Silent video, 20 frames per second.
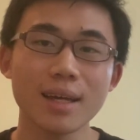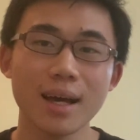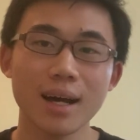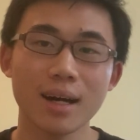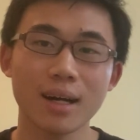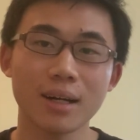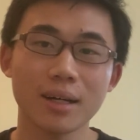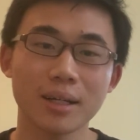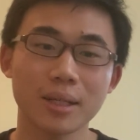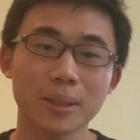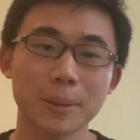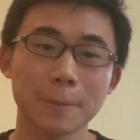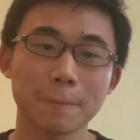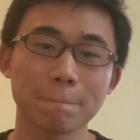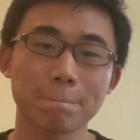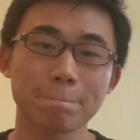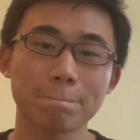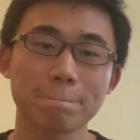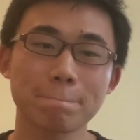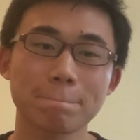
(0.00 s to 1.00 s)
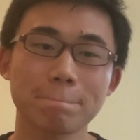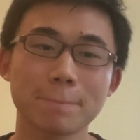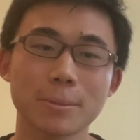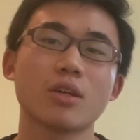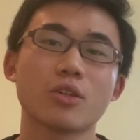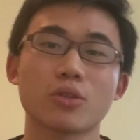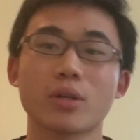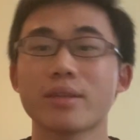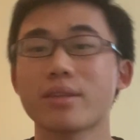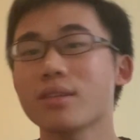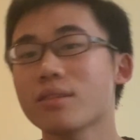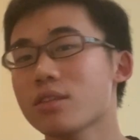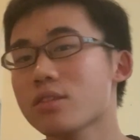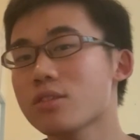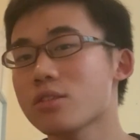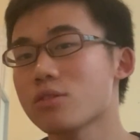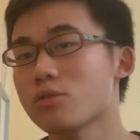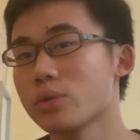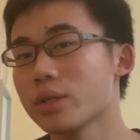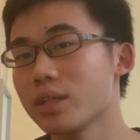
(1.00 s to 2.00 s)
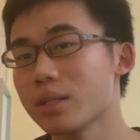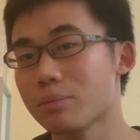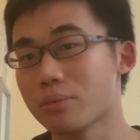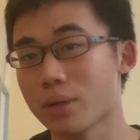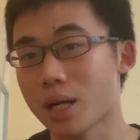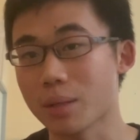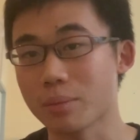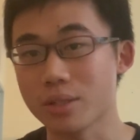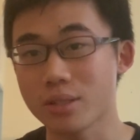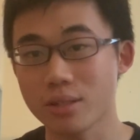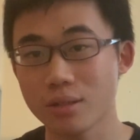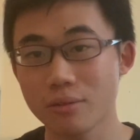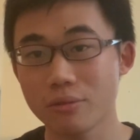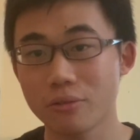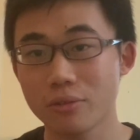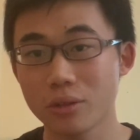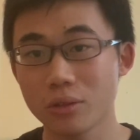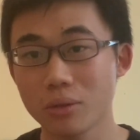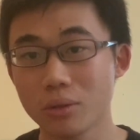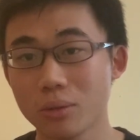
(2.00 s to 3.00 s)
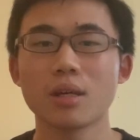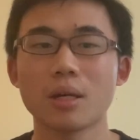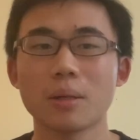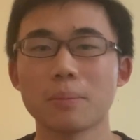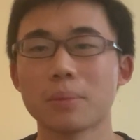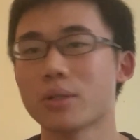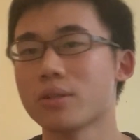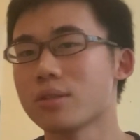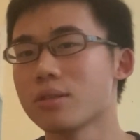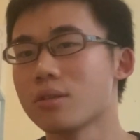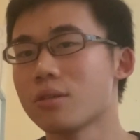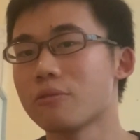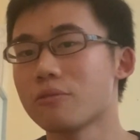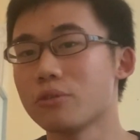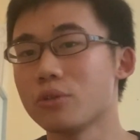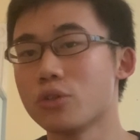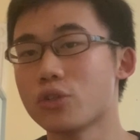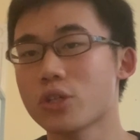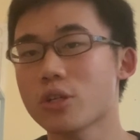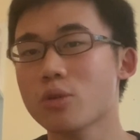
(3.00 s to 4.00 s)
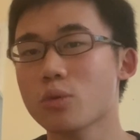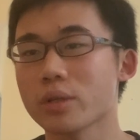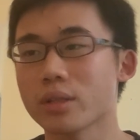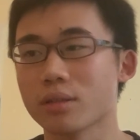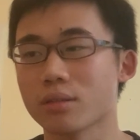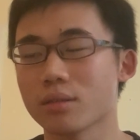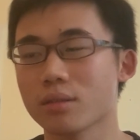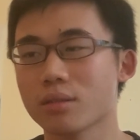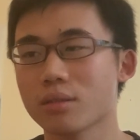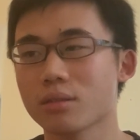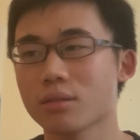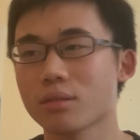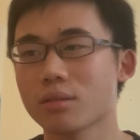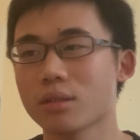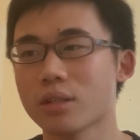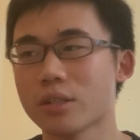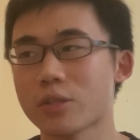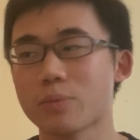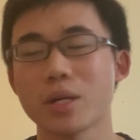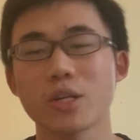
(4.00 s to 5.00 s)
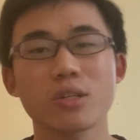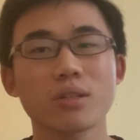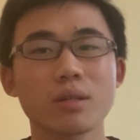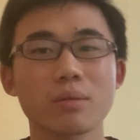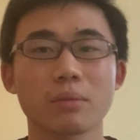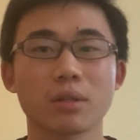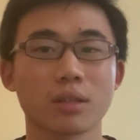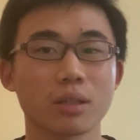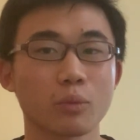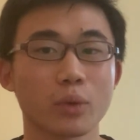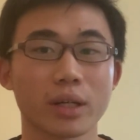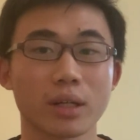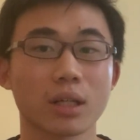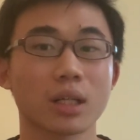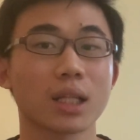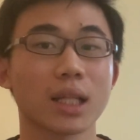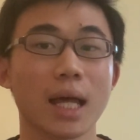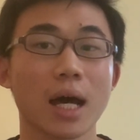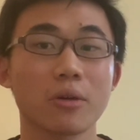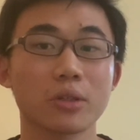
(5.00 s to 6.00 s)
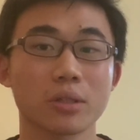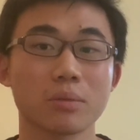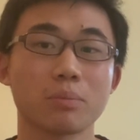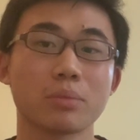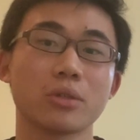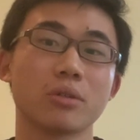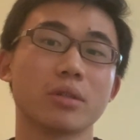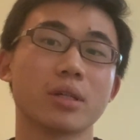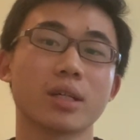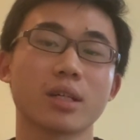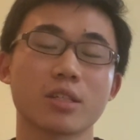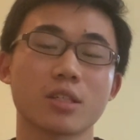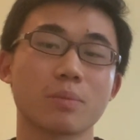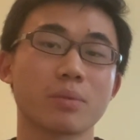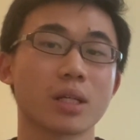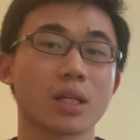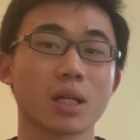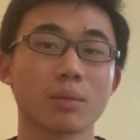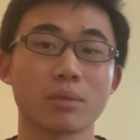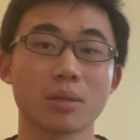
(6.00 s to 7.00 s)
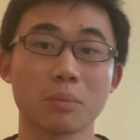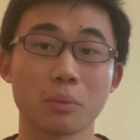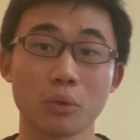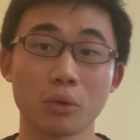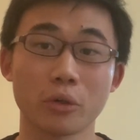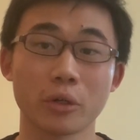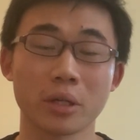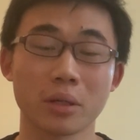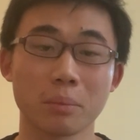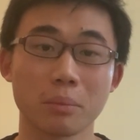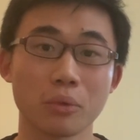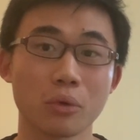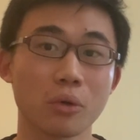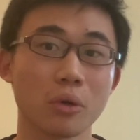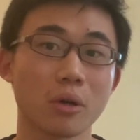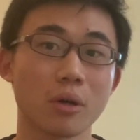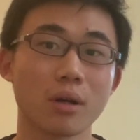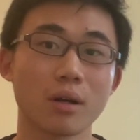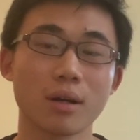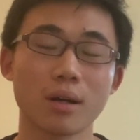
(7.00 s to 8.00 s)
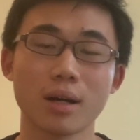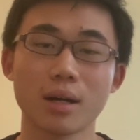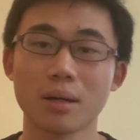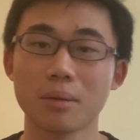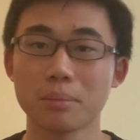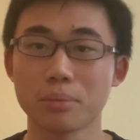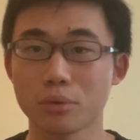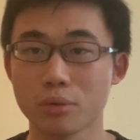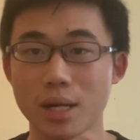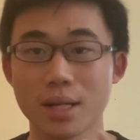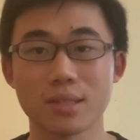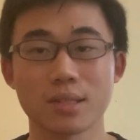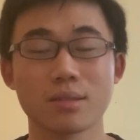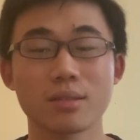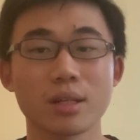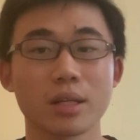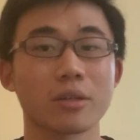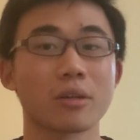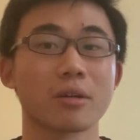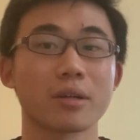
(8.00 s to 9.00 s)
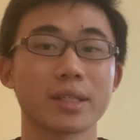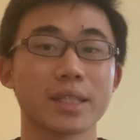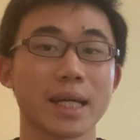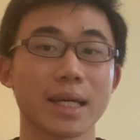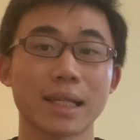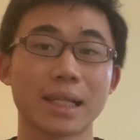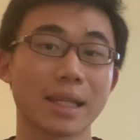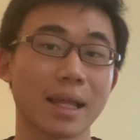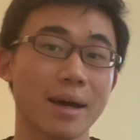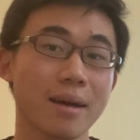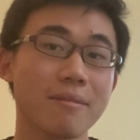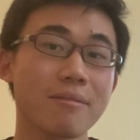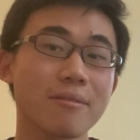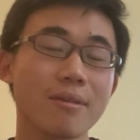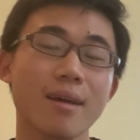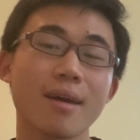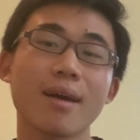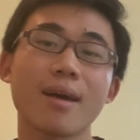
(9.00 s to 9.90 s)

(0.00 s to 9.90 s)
Um, so I think this is a really promising field because in the future when especially when cloud computing is becoming more and more um, present in our daily life